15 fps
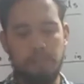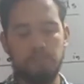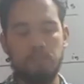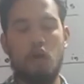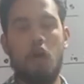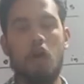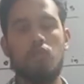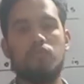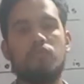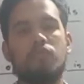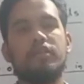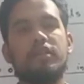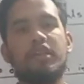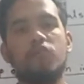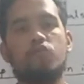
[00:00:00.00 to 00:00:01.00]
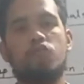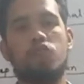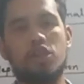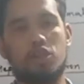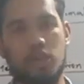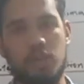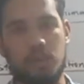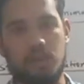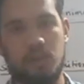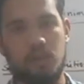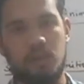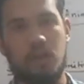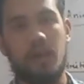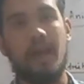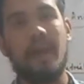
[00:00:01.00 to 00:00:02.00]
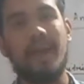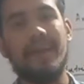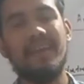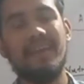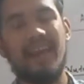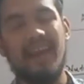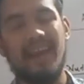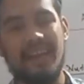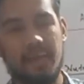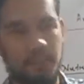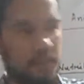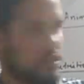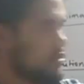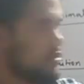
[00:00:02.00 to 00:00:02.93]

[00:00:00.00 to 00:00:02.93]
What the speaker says: of nutrition in animals.